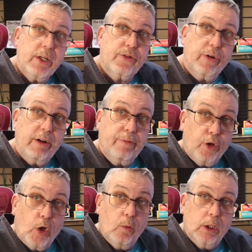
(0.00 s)

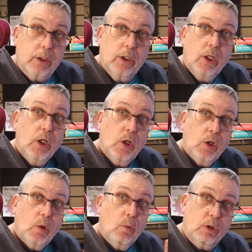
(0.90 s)
straightforward
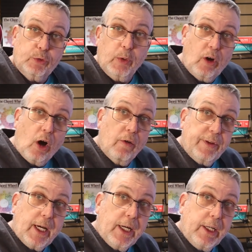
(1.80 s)
once we've got over
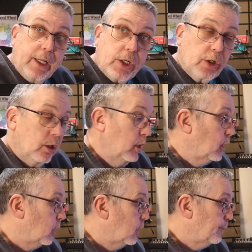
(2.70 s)
that initial
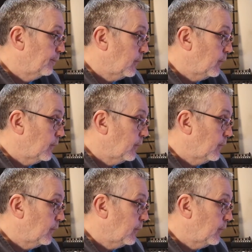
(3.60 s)
hurdle.